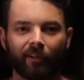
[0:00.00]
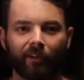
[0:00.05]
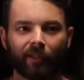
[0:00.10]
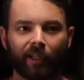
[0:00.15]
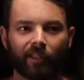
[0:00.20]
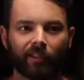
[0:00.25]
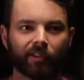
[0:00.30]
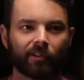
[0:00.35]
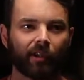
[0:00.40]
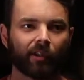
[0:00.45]
and
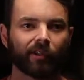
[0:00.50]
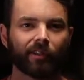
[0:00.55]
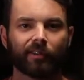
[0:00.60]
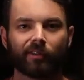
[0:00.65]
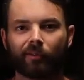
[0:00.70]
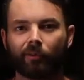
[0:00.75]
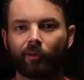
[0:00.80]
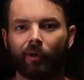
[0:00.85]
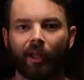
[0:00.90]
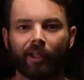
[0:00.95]
I saw these
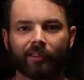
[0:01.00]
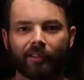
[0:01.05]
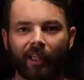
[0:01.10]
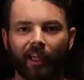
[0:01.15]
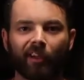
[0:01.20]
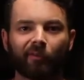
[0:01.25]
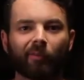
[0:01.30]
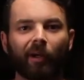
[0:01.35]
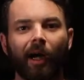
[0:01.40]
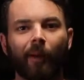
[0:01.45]
threads
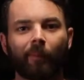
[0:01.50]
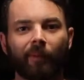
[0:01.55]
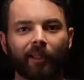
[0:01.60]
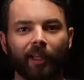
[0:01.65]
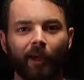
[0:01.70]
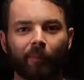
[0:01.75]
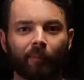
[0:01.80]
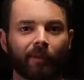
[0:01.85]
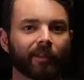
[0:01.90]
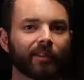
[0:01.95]
kind of popping
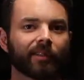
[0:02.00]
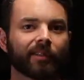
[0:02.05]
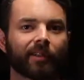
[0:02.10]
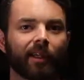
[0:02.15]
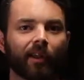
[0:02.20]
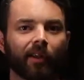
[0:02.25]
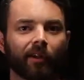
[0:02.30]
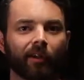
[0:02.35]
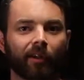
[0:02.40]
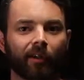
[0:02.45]
up in the
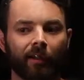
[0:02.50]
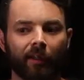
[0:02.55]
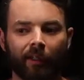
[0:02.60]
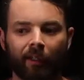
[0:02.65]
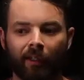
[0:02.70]
cellar